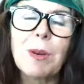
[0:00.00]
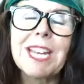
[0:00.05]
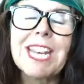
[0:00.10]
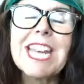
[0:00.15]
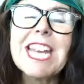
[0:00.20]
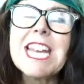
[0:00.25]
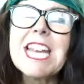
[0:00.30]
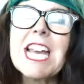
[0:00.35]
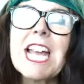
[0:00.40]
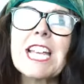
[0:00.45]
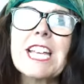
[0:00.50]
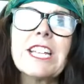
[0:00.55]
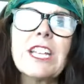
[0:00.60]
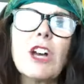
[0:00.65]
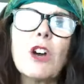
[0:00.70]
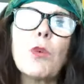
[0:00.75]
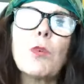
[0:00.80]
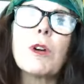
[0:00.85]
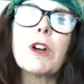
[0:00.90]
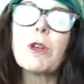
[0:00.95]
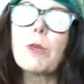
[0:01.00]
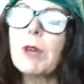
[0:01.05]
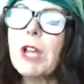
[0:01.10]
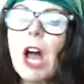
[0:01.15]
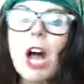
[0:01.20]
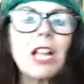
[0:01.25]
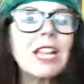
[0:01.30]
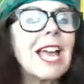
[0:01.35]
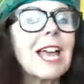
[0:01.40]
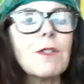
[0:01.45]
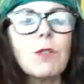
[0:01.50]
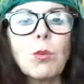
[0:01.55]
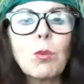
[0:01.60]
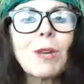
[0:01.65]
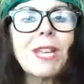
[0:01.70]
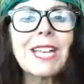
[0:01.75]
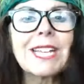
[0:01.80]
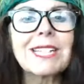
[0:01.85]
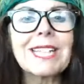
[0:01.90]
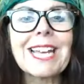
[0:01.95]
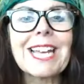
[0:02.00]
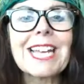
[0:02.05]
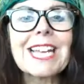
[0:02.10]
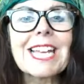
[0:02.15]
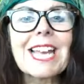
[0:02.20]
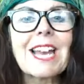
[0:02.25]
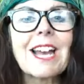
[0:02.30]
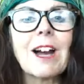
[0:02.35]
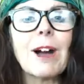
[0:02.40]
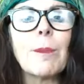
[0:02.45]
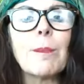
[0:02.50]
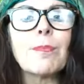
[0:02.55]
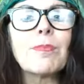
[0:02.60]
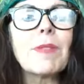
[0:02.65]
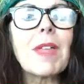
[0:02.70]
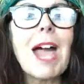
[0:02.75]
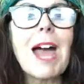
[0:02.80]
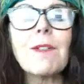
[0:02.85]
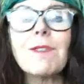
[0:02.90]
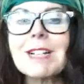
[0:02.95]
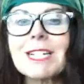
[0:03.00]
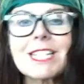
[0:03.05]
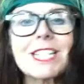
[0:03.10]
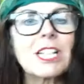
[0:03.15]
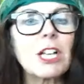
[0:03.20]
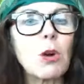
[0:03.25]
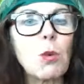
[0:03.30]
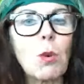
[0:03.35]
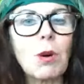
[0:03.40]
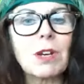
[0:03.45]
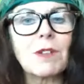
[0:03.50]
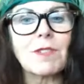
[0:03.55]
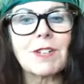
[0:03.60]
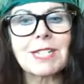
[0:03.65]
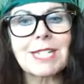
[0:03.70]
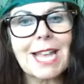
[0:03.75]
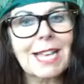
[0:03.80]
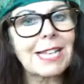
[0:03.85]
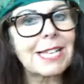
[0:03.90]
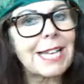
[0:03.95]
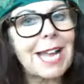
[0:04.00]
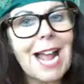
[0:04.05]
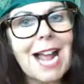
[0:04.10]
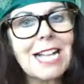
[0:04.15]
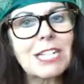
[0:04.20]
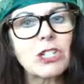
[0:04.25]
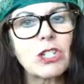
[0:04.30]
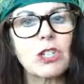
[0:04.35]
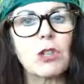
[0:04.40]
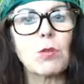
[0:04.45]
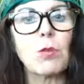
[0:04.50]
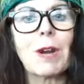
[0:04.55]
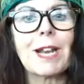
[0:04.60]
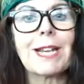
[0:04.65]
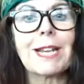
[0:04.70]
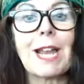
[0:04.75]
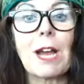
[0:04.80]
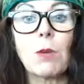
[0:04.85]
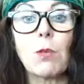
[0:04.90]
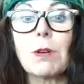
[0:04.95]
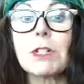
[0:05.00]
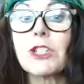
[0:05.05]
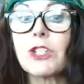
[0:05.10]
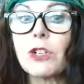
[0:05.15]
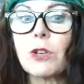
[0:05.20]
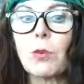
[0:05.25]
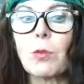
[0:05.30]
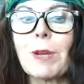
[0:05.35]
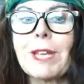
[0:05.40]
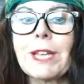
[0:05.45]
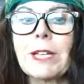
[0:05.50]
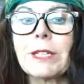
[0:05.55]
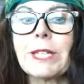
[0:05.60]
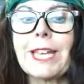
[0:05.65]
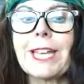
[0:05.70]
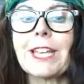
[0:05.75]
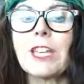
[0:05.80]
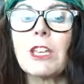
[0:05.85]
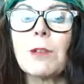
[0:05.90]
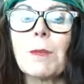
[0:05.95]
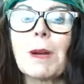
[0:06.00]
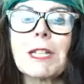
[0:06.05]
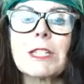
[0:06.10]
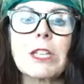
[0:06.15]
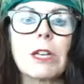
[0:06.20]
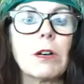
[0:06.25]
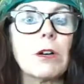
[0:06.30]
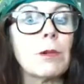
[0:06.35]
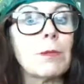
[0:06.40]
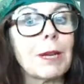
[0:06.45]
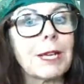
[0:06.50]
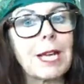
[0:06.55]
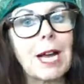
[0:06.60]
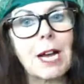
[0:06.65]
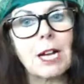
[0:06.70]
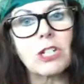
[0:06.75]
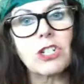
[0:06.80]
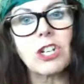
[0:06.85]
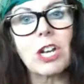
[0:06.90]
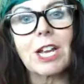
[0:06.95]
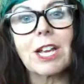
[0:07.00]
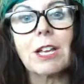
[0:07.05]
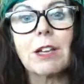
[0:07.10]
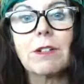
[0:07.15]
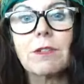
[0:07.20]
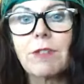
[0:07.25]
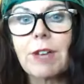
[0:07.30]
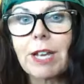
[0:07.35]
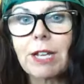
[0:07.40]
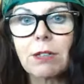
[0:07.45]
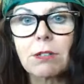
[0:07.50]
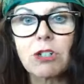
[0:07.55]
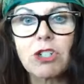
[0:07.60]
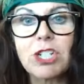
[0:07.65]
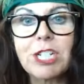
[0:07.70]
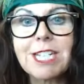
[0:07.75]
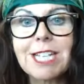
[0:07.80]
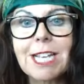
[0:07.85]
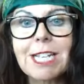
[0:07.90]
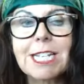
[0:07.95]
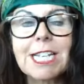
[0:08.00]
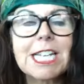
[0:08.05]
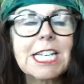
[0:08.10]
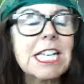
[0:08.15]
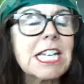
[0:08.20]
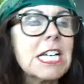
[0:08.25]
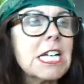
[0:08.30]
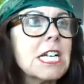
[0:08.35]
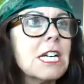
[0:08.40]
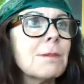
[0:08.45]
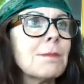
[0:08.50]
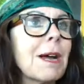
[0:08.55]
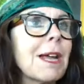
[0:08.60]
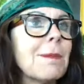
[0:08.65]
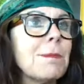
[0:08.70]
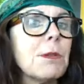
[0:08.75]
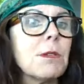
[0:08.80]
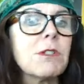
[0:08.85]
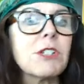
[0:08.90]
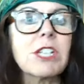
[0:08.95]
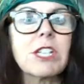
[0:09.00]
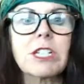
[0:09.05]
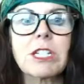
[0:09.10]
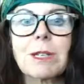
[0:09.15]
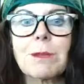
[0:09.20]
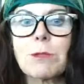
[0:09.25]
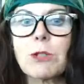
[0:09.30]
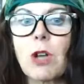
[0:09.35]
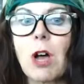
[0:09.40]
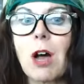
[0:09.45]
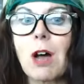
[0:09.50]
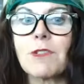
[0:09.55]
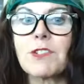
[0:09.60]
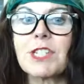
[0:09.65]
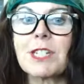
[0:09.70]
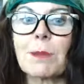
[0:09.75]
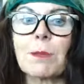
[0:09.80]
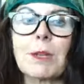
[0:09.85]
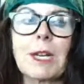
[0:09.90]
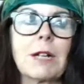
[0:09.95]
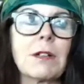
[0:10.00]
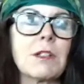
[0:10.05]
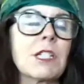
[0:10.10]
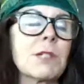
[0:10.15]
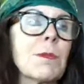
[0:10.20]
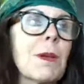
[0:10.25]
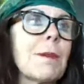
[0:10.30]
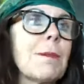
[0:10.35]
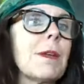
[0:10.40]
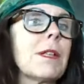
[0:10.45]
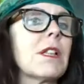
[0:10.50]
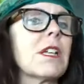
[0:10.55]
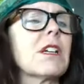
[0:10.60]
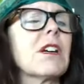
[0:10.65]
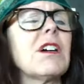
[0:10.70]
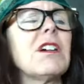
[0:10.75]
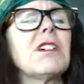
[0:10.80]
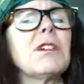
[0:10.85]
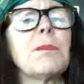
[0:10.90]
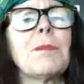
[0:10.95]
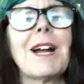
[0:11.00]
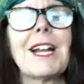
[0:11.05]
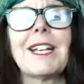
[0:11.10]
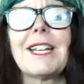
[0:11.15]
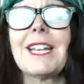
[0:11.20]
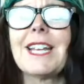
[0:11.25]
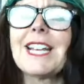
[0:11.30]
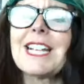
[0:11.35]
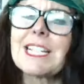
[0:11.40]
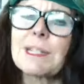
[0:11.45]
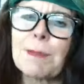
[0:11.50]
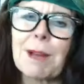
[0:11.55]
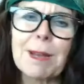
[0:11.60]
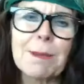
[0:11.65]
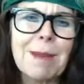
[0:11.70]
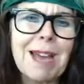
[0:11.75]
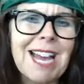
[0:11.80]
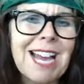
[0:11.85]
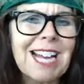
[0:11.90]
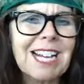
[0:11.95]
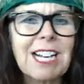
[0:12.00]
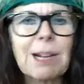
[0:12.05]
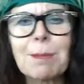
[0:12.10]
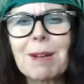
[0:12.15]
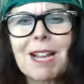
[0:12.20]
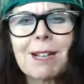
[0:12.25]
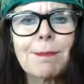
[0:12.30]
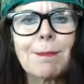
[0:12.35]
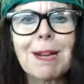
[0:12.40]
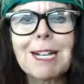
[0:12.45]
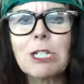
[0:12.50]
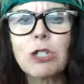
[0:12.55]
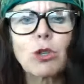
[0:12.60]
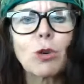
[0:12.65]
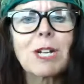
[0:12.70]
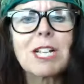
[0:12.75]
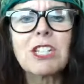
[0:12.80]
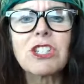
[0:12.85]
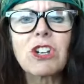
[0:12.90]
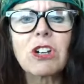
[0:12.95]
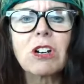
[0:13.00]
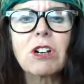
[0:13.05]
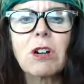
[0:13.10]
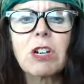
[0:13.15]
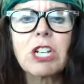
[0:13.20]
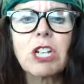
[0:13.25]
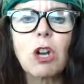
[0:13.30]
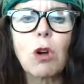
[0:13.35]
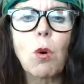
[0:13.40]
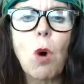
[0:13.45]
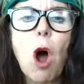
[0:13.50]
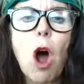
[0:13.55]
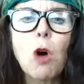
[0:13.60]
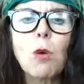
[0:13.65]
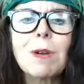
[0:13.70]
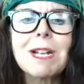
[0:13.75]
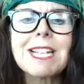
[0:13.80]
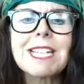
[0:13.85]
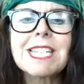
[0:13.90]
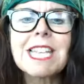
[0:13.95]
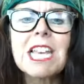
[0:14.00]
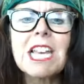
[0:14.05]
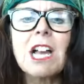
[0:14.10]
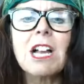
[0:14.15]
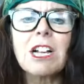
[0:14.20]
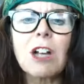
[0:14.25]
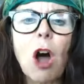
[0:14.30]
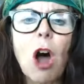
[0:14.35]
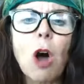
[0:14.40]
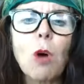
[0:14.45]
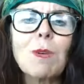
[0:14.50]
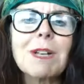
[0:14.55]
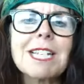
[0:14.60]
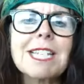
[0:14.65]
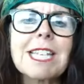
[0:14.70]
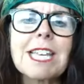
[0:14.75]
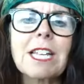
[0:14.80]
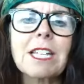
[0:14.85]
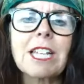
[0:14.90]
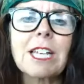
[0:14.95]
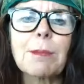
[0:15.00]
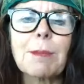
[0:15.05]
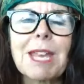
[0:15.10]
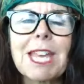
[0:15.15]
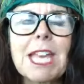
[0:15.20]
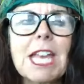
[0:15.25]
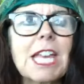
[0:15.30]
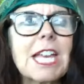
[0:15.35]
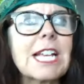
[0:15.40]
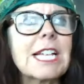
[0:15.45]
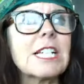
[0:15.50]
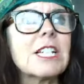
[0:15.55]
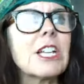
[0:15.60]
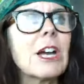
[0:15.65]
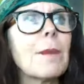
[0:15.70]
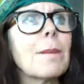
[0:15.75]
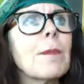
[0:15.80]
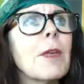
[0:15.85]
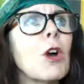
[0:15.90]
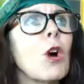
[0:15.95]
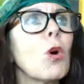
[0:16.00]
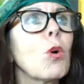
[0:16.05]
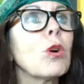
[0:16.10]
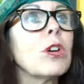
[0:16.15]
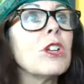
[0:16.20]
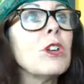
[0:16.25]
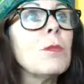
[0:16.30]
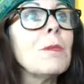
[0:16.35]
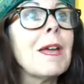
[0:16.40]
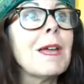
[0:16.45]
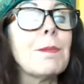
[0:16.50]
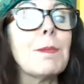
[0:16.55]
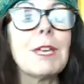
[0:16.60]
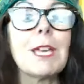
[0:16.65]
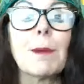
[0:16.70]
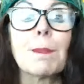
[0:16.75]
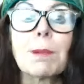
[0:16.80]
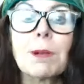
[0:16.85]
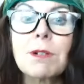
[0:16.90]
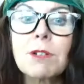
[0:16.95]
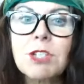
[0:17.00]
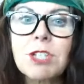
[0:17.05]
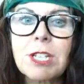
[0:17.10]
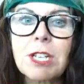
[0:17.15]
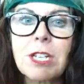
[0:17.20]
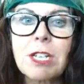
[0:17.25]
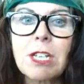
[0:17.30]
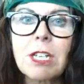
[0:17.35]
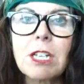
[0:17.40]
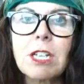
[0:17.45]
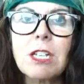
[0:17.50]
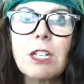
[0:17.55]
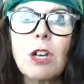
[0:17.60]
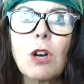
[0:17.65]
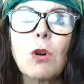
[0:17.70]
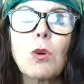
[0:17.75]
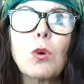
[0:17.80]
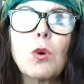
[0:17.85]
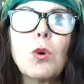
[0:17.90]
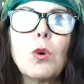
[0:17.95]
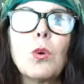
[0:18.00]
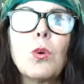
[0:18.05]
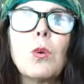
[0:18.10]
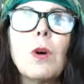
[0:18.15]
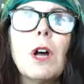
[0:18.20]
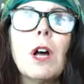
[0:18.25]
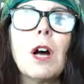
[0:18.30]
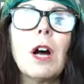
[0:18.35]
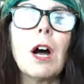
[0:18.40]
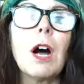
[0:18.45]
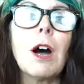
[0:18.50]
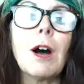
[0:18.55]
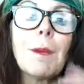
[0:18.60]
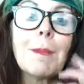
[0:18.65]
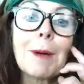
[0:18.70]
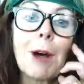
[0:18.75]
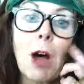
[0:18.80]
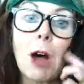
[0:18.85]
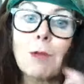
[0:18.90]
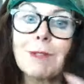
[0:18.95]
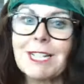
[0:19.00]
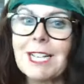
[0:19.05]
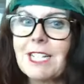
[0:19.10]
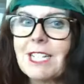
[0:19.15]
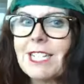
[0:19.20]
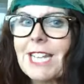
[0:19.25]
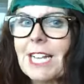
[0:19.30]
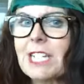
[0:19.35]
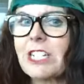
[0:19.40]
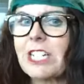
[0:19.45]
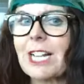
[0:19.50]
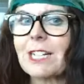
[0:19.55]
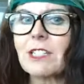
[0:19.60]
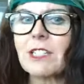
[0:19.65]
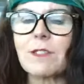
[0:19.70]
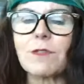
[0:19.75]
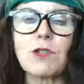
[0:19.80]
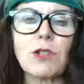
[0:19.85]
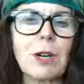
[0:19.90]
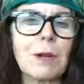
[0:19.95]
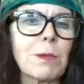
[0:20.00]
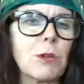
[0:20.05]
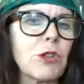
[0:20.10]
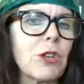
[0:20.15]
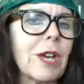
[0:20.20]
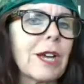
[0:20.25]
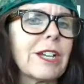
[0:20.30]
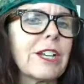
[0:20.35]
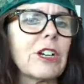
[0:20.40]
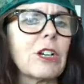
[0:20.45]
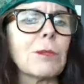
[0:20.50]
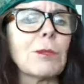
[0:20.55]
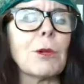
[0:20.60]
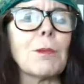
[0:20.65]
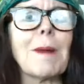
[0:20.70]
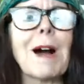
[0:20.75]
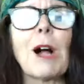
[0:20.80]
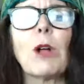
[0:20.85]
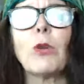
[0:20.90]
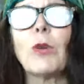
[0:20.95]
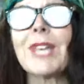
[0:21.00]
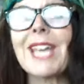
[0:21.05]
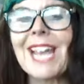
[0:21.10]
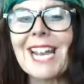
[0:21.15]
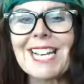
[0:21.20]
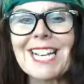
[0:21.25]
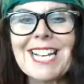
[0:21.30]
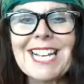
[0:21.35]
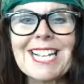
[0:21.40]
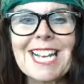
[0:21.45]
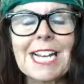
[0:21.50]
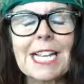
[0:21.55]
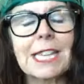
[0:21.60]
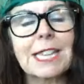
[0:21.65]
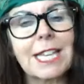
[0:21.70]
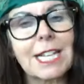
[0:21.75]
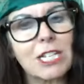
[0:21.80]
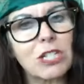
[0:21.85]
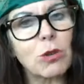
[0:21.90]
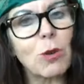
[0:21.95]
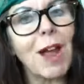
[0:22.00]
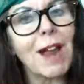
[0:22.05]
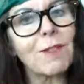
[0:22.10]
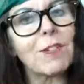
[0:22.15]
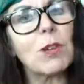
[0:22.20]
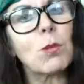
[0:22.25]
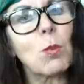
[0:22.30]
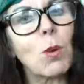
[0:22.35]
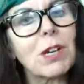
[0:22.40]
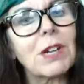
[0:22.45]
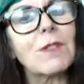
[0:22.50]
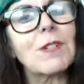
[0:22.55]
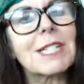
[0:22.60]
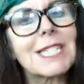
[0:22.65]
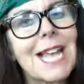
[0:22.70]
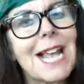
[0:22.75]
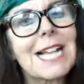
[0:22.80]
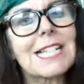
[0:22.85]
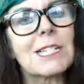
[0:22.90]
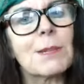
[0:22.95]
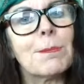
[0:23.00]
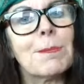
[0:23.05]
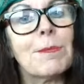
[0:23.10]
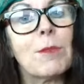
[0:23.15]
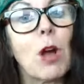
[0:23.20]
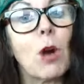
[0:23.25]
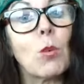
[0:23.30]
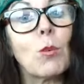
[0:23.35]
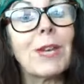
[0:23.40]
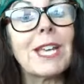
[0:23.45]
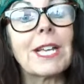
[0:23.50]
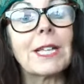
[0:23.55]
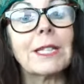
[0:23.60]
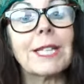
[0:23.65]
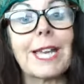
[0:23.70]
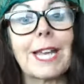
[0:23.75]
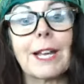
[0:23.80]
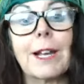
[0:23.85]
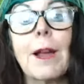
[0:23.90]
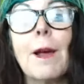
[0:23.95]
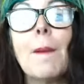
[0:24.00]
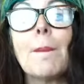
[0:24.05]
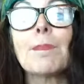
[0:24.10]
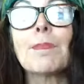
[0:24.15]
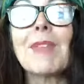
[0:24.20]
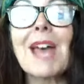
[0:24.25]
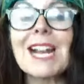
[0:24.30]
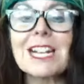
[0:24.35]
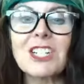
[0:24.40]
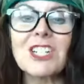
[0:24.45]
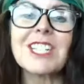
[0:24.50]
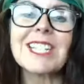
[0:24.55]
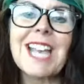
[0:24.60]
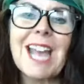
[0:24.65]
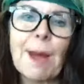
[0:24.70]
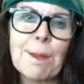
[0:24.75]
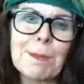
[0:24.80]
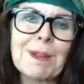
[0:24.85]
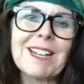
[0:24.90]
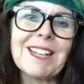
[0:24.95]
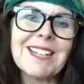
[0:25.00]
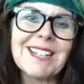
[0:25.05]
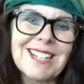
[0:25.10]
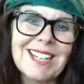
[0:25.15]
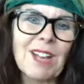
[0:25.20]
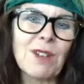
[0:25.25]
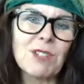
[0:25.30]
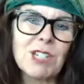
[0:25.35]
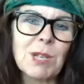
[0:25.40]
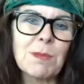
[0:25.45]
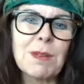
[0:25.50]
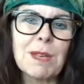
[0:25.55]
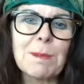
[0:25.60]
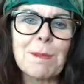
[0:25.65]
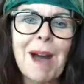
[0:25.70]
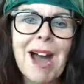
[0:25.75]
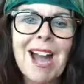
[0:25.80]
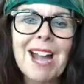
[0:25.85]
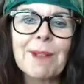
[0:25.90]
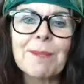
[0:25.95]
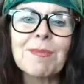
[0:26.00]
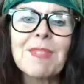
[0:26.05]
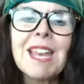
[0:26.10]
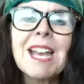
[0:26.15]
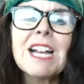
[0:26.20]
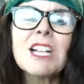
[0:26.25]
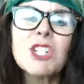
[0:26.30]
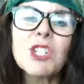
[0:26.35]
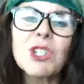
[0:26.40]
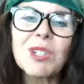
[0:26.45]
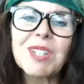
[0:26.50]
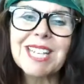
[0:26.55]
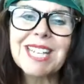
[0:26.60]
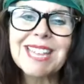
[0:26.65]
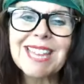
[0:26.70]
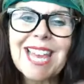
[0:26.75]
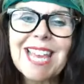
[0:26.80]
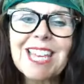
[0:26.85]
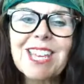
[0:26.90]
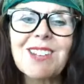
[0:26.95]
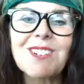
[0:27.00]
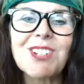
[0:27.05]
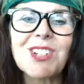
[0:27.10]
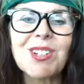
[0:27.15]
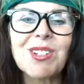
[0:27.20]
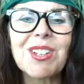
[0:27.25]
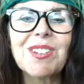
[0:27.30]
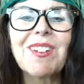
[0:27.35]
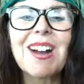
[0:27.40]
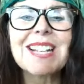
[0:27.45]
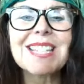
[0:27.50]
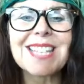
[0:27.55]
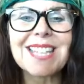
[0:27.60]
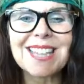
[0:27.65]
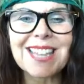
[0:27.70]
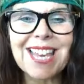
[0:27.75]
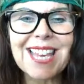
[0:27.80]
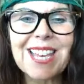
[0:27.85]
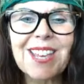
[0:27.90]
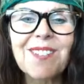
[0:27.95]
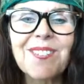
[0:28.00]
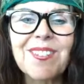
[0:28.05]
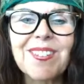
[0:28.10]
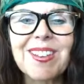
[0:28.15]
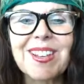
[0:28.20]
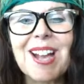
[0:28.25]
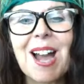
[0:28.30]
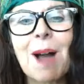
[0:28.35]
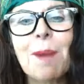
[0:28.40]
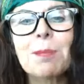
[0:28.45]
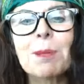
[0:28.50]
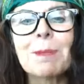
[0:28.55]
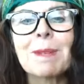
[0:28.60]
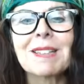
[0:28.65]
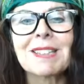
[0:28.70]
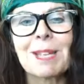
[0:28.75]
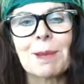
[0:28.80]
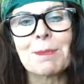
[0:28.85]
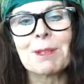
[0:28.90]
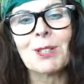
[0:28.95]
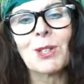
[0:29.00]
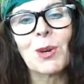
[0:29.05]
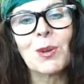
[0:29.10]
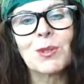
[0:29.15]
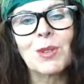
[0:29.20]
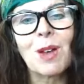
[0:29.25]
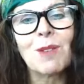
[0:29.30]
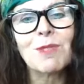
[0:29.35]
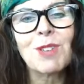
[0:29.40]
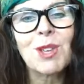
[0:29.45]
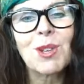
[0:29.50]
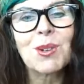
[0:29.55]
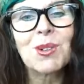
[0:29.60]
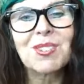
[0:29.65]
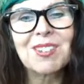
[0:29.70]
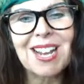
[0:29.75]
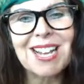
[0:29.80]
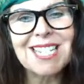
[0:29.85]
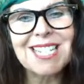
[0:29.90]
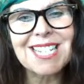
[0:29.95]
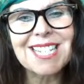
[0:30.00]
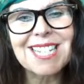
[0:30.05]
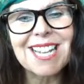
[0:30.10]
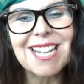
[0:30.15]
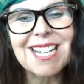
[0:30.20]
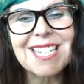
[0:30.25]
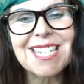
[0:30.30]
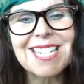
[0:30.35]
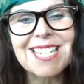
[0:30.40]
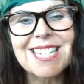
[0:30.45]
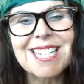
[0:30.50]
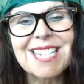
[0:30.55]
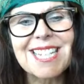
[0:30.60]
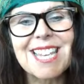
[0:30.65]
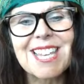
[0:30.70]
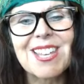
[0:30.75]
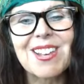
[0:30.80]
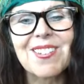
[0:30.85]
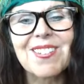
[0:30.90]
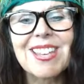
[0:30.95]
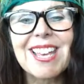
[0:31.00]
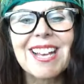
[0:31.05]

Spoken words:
And we all have a weak link. Every single one of us. I could ask you right now, what's your weak link? You might say, oh my gosh, I have allergies. I get my immune system's off. Someone else might be like, oh, my knees, my back, my joints are, always killing me. And or you may be a person who always has digestive trouble. You got irritable bowel, you can't eat anything. So every one of us has a weak link. That just happened to be mine. Shirley, thank you. Shirley Watson, thank you for the compliment. Lynn Malone, love you. Nice to see you.